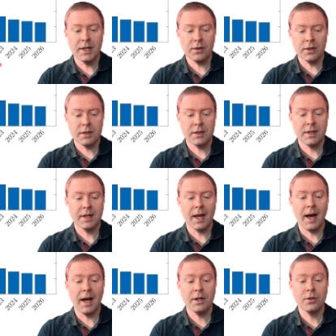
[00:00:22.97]
years, the
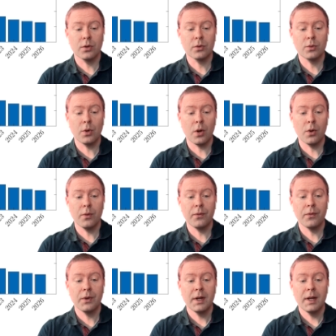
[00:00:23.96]
annual
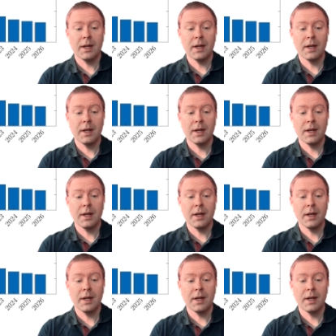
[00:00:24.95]
growth